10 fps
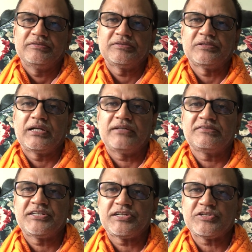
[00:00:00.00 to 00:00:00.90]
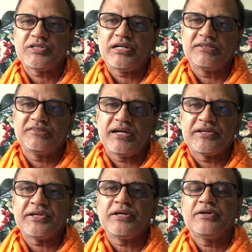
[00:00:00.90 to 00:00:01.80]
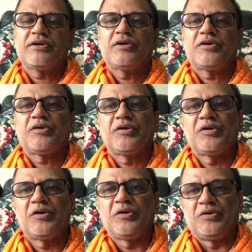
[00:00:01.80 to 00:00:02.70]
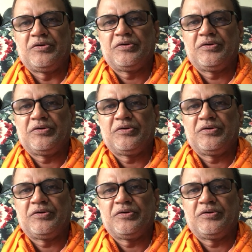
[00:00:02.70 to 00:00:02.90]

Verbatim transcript: So does Sri Krishna disagree? No.